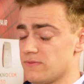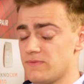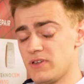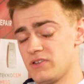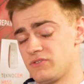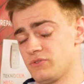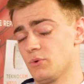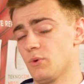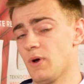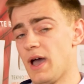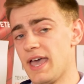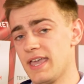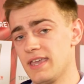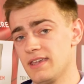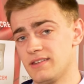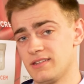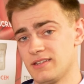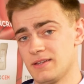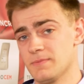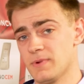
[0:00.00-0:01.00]
visual
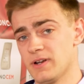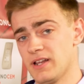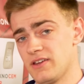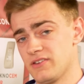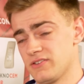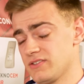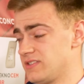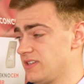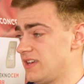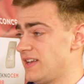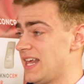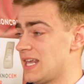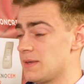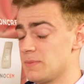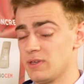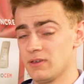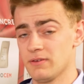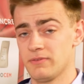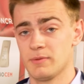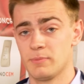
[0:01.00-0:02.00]
aid in relation to
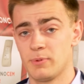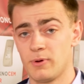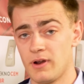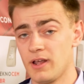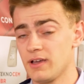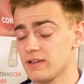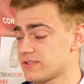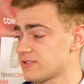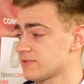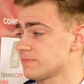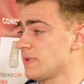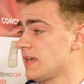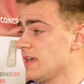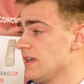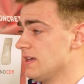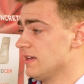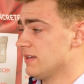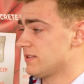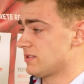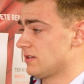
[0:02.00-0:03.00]
naming of the products.
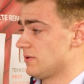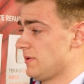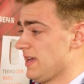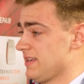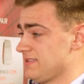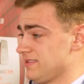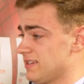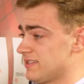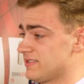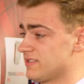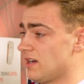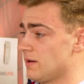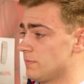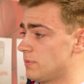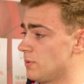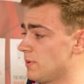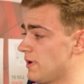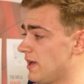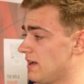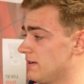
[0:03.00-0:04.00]
So as an
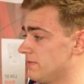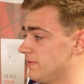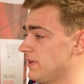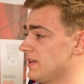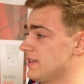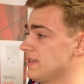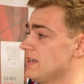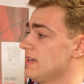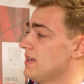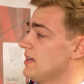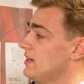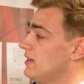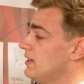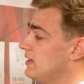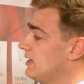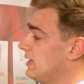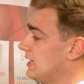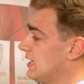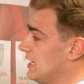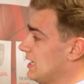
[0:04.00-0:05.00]
example, we have a
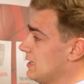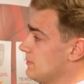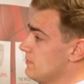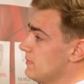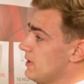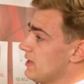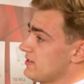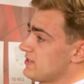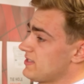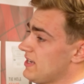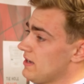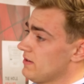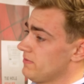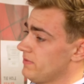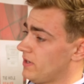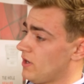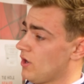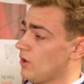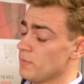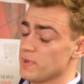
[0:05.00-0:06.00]
set of
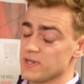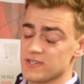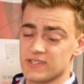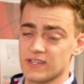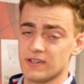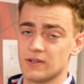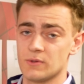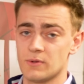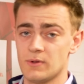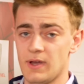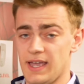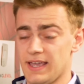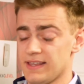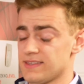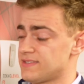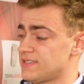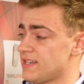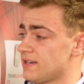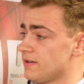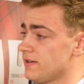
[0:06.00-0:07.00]
the CombiSeal
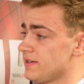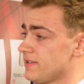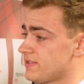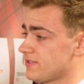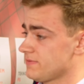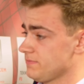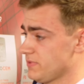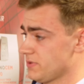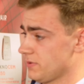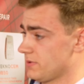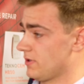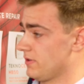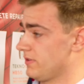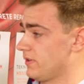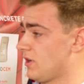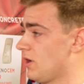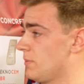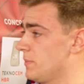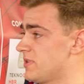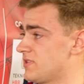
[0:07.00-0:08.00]
ancillaries. So we've got the
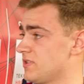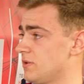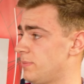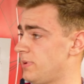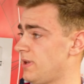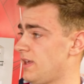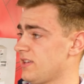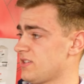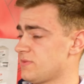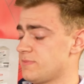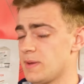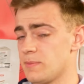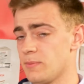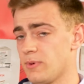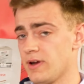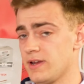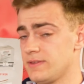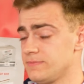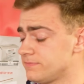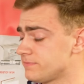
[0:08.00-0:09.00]
CombiSeal Plus
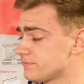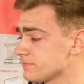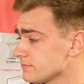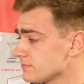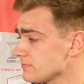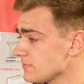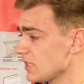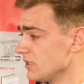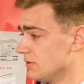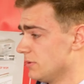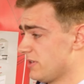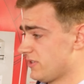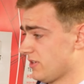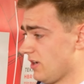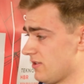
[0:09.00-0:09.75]
membrane, which